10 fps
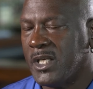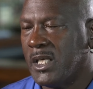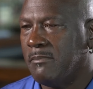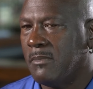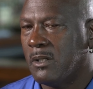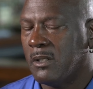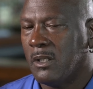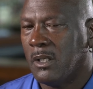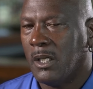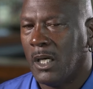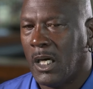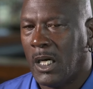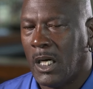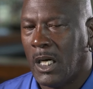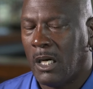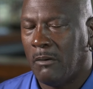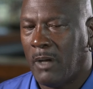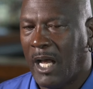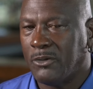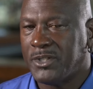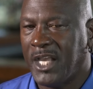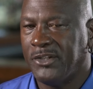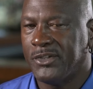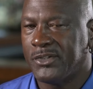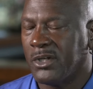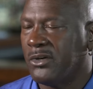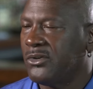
Scottie Pippen beef. But today, we'll mainly be